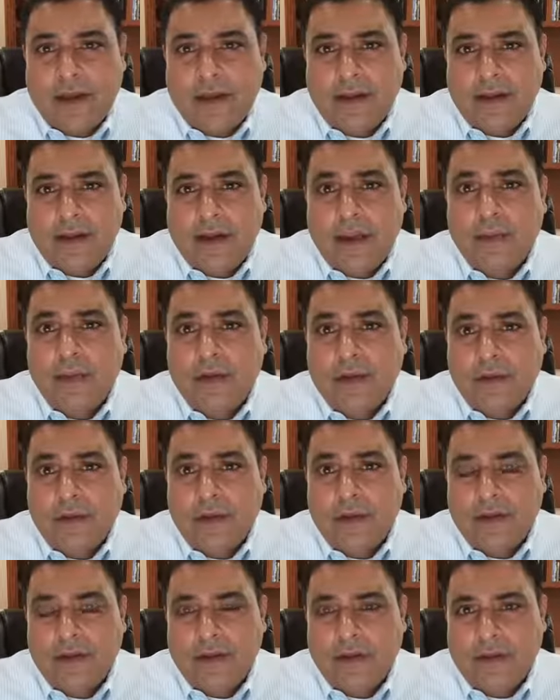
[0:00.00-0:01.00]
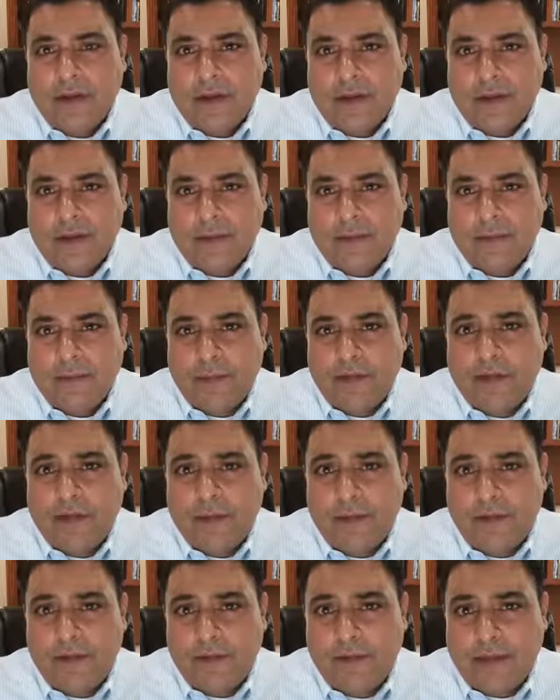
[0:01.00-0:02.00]
chemicals,
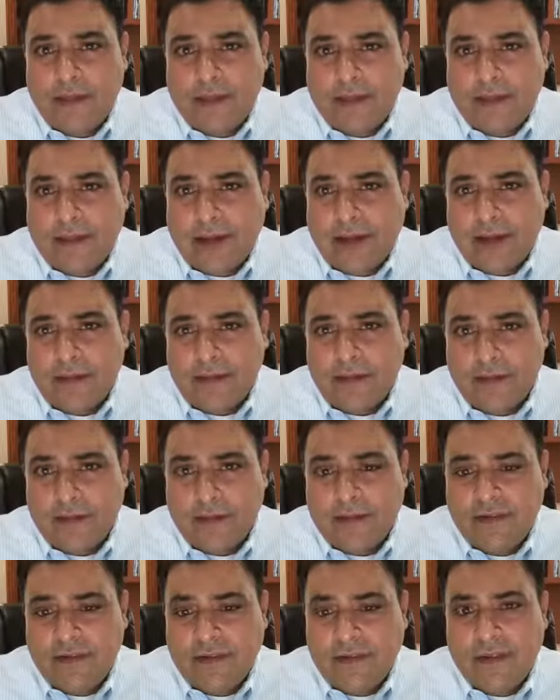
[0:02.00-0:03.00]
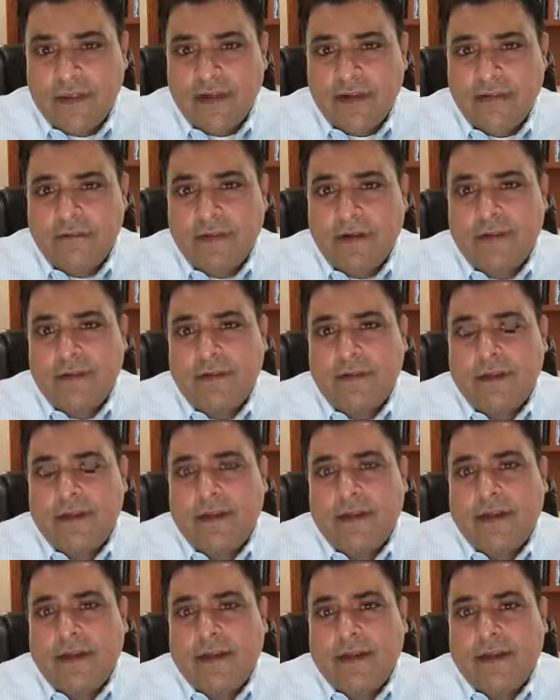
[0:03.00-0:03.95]
specifically IL-6 and TNF-alpha.